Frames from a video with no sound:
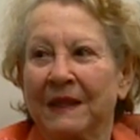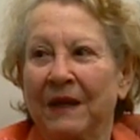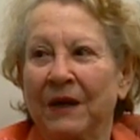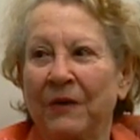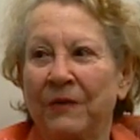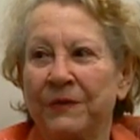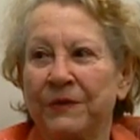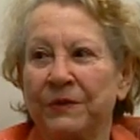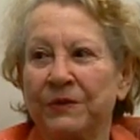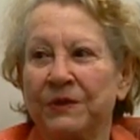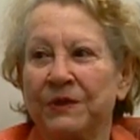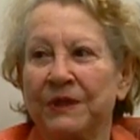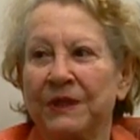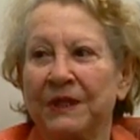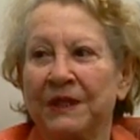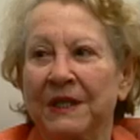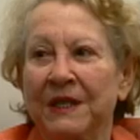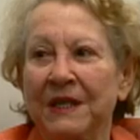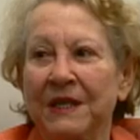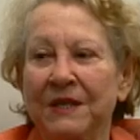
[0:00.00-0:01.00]
officers
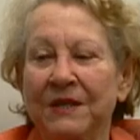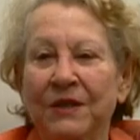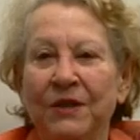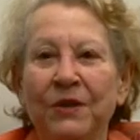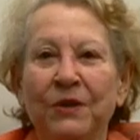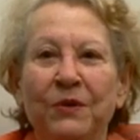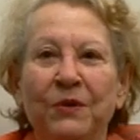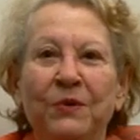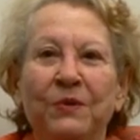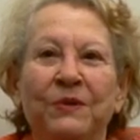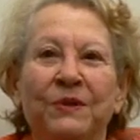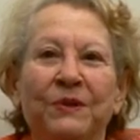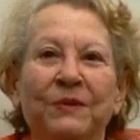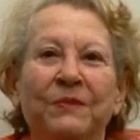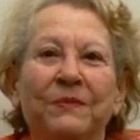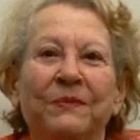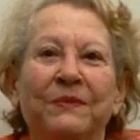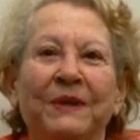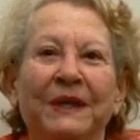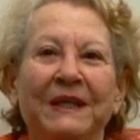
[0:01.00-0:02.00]
that he knew, to
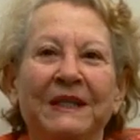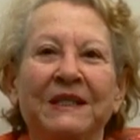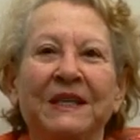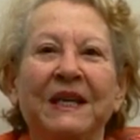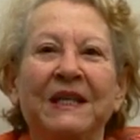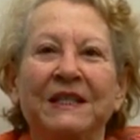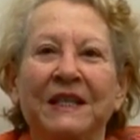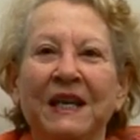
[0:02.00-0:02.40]
and say,